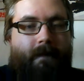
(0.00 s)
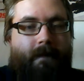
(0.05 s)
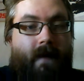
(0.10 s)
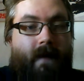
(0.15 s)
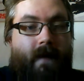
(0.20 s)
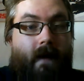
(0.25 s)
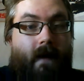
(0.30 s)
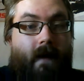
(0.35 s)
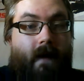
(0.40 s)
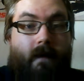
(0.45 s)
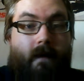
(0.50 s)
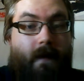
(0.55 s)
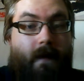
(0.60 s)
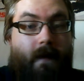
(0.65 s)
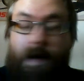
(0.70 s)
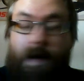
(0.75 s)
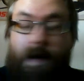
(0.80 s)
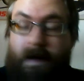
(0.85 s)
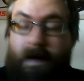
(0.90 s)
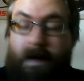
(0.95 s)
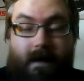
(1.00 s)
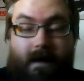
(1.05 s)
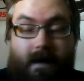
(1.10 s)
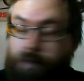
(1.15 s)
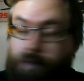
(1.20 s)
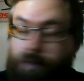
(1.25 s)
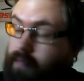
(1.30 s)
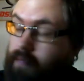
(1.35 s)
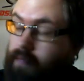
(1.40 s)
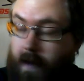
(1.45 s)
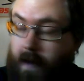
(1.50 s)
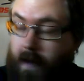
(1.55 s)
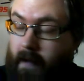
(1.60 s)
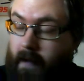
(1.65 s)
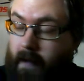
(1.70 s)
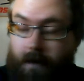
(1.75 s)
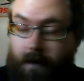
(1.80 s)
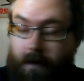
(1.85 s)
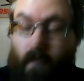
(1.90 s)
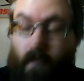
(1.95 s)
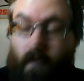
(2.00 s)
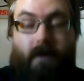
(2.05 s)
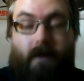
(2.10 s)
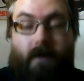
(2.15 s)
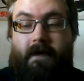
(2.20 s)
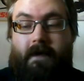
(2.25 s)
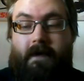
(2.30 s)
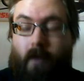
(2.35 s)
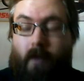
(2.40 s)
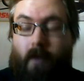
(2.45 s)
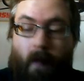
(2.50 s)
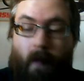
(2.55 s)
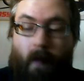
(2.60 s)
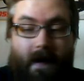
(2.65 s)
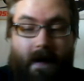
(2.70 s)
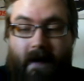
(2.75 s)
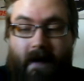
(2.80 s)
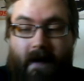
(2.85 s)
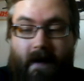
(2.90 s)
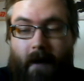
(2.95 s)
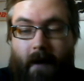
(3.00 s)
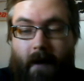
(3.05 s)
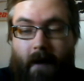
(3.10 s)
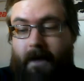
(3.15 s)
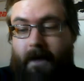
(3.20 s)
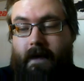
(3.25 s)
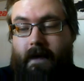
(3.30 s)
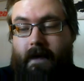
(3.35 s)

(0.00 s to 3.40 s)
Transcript: Yeah, we played it, I don't even know, so many times.